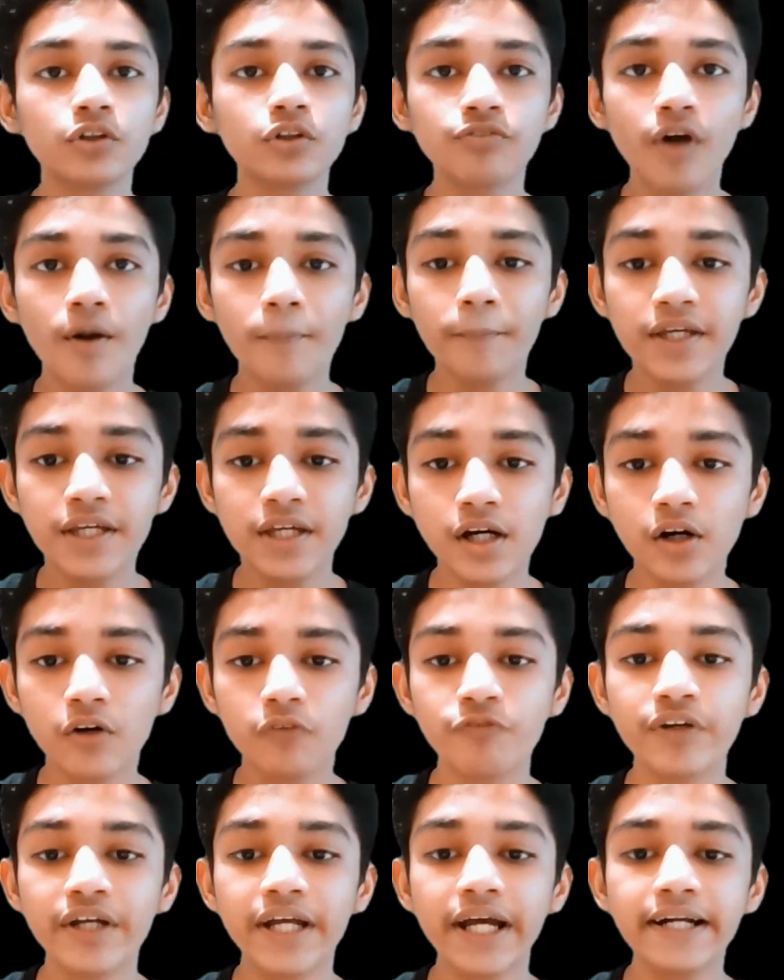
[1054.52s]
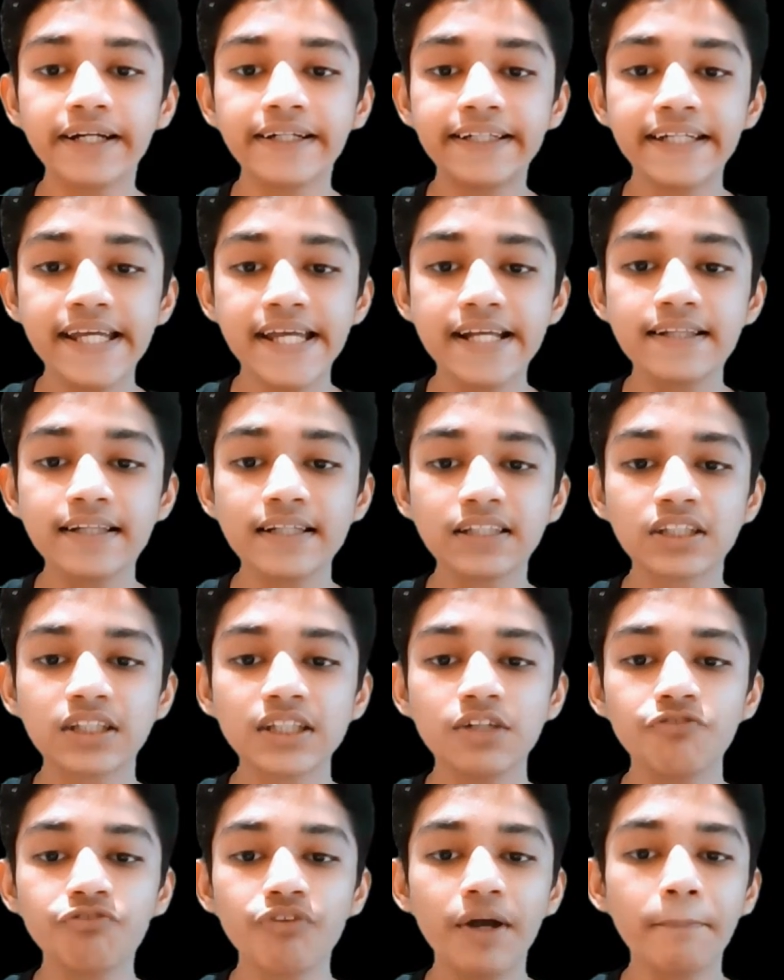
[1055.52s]
So from here we can take this
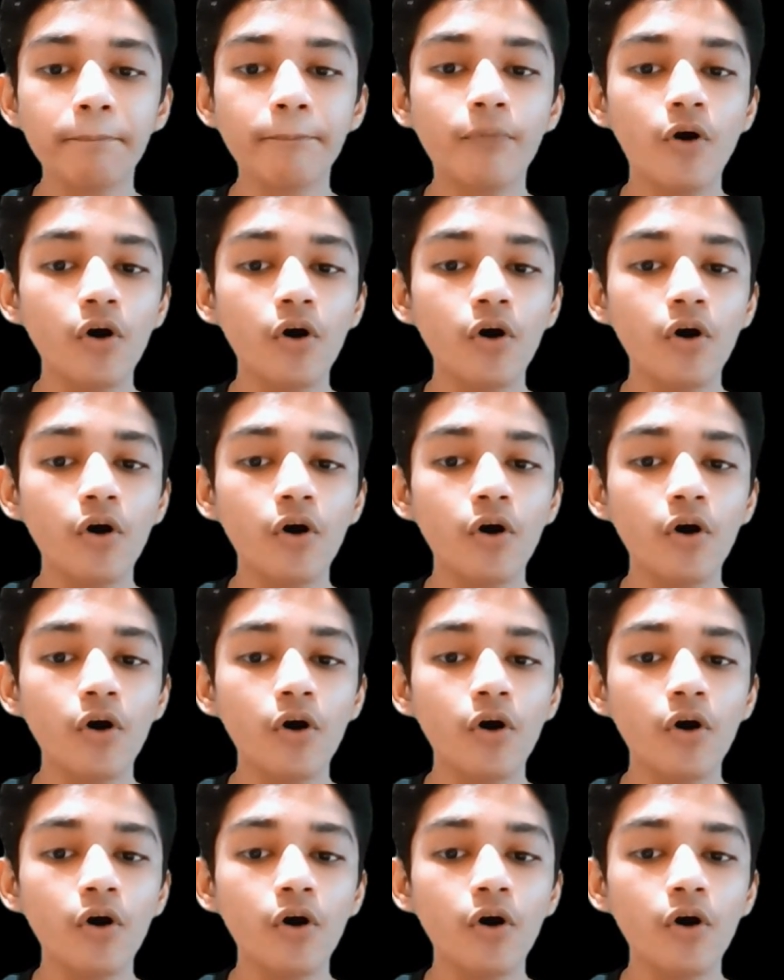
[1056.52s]
c5